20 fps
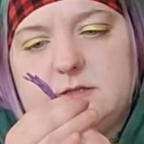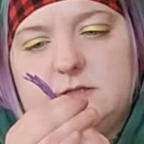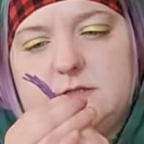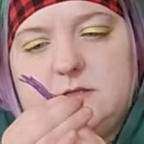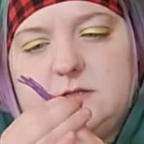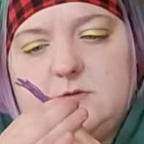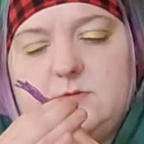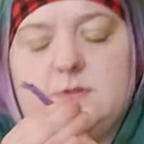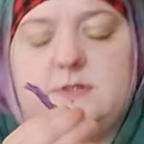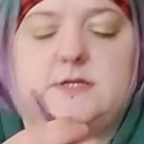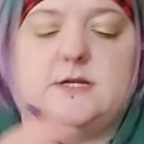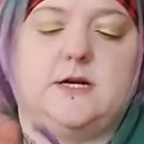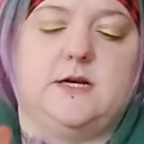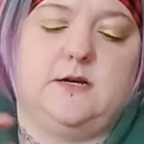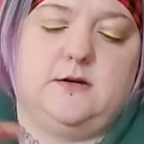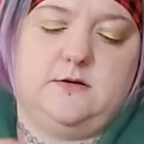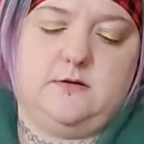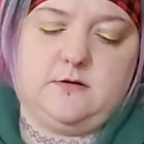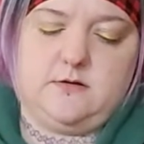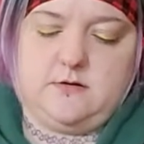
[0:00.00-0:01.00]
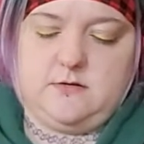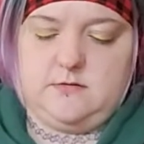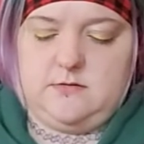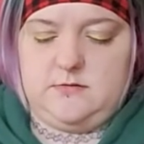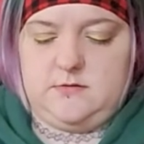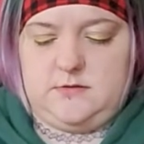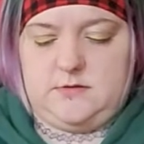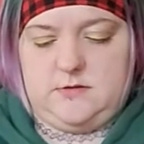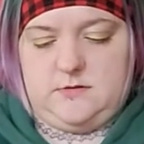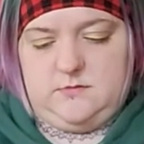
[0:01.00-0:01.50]
into a tight knot.
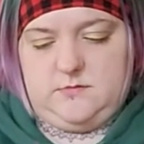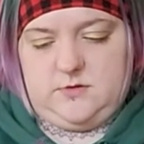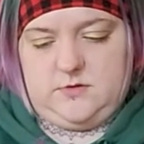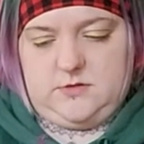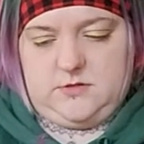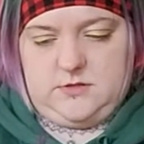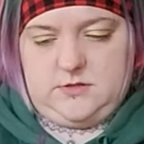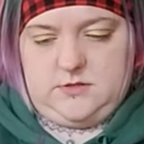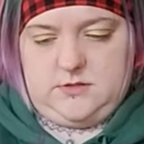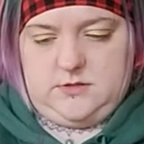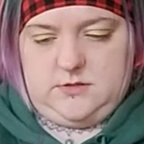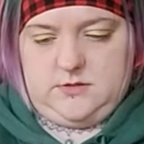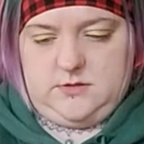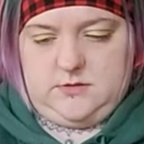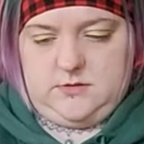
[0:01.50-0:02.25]
So I'm just gonna,